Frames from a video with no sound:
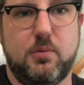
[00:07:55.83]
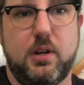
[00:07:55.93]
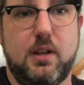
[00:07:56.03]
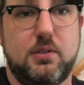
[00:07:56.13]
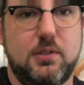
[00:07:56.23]

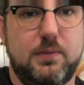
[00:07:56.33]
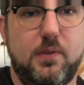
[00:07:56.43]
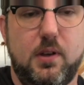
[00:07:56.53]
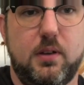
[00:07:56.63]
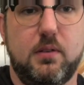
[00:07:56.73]
work out just
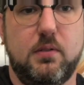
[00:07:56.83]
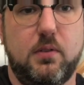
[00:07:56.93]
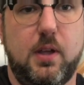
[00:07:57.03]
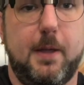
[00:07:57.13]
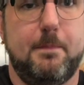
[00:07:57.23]
fine.
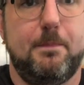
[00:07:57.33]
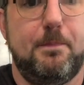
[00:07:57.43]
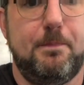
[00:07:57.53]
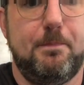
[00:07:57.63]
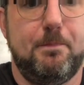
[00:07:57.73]
Okay.
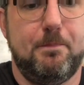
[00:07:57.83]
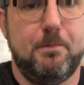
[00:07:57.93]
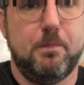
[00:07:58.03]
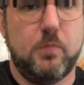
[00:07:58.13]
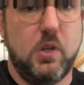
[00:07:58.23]

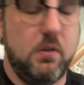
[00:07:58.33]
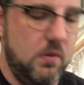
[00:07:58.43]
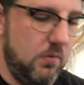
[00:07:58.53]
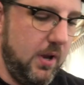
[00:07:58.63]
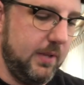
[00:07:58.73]

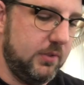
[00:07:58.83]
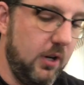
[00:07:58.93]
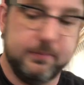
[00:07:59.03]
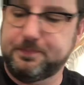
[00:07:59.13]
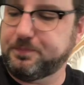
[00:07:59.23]
All right, so